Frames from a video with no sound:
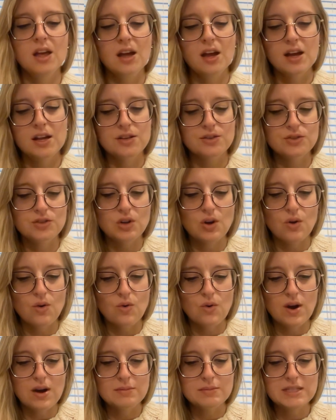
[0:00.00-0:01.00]
And
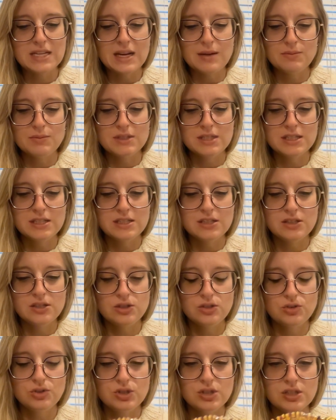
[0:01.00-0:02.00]
so I'm tempted
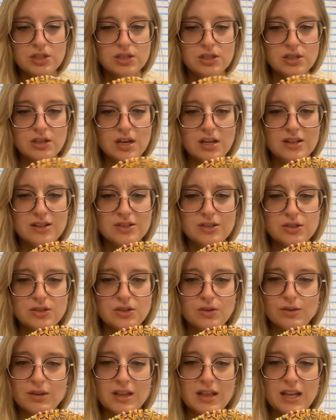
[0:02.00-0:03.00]
to this is
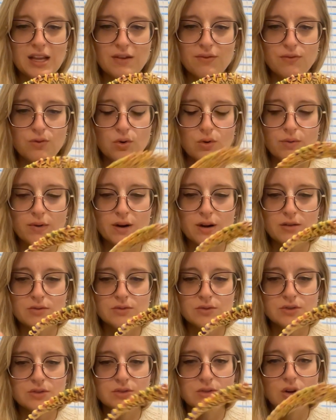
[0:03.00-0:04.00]
only like 4
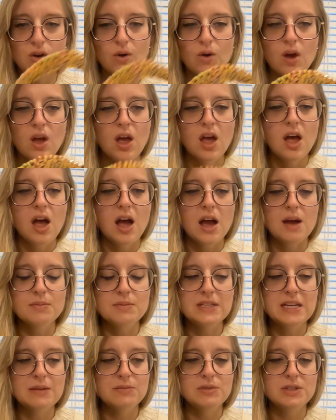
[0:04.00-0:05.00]
rounds. So I'm
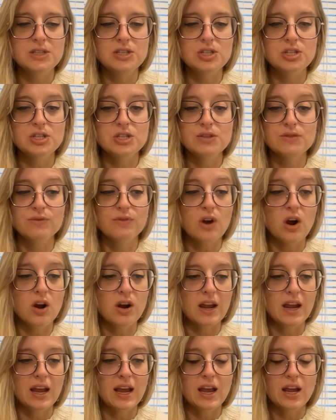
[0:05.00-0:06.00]
tempted to just
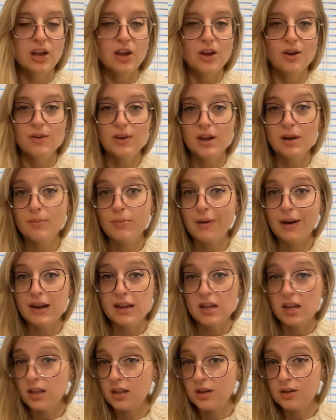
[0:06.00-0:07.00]
frog it and go get a bright
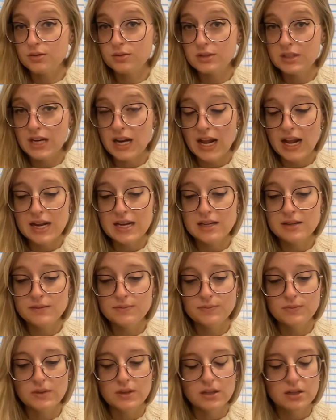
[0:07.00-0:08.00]
yellow today.
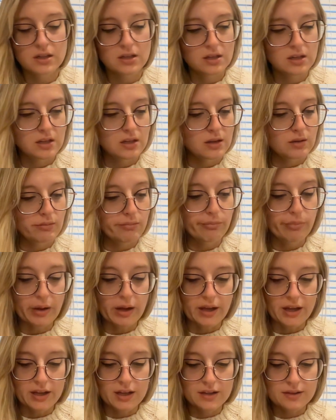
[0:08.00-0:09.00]

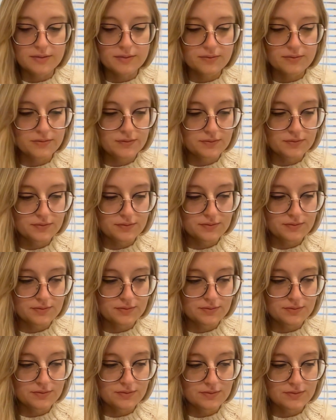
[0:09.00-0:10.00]
But
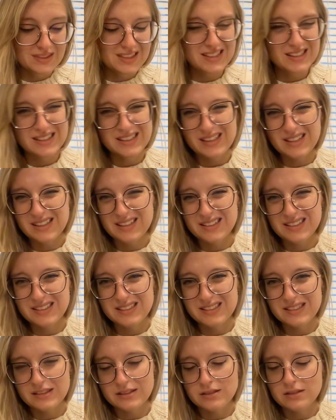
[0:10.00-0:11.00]
I'm
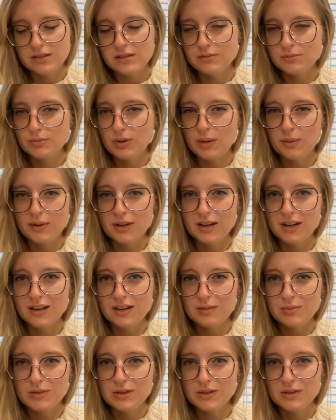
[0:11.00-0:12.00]
probably going to
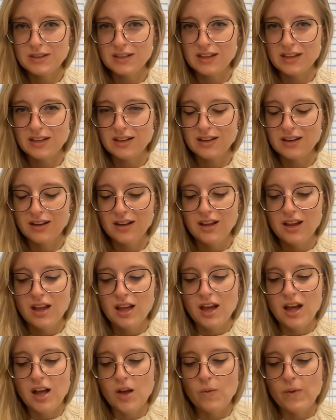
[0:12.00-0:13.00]
end up doing that.
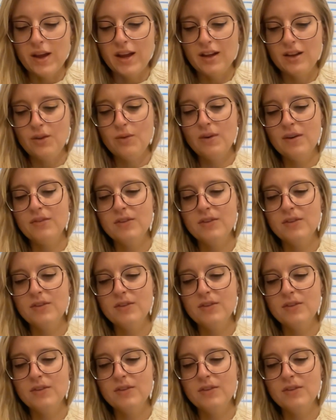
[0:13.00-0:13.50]
I'll wait.